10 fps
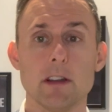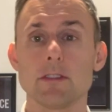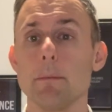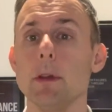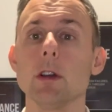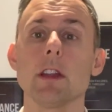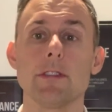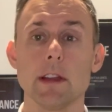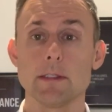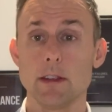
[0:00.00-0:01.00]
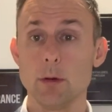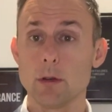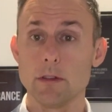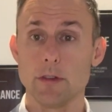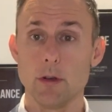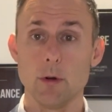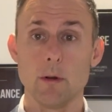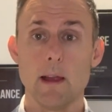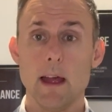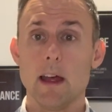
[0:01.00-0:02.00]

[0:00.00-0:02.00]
a million things that you can do